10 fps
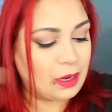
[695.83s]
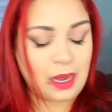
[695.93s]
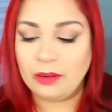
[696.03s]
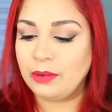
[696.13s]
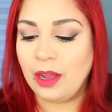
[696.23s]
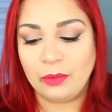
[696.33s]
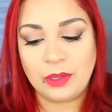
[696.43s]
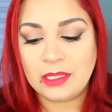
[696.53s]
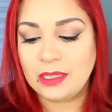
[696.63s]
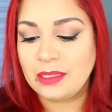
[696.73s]
I don't know.
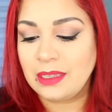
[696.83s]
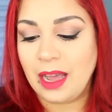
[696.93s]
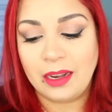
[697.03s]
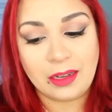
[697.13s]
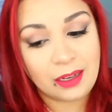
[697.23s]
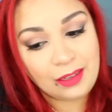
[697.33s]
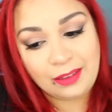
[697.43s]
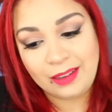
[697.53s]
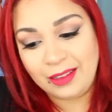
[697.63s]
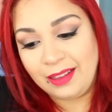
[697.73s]
This is not...
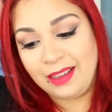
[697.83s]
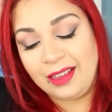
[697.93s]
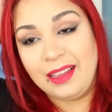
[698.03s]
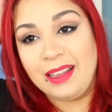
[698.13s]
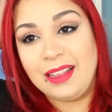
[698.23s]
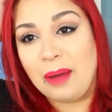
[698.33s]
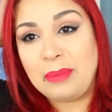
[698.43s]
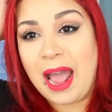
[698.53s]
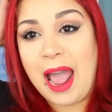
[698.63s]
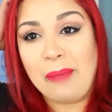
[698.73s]
I'm
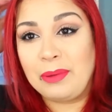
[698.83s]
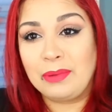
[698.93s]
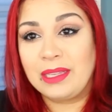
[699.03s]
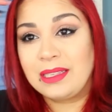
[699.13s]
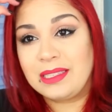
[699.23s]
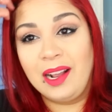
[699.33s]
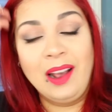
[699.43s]
not happy with this.